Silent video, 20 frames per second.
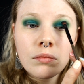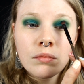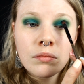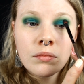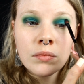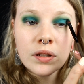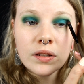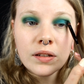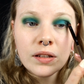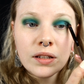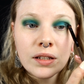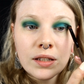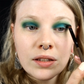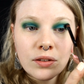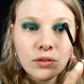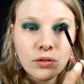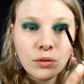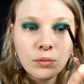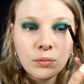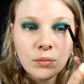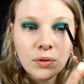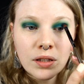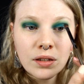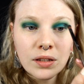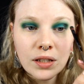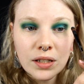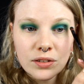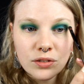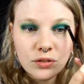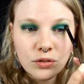but I need to be
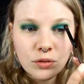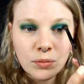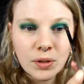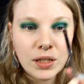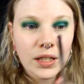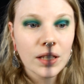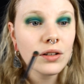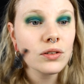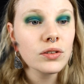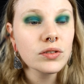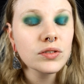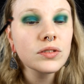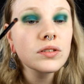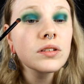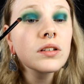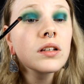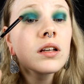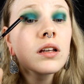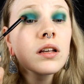nice to my ears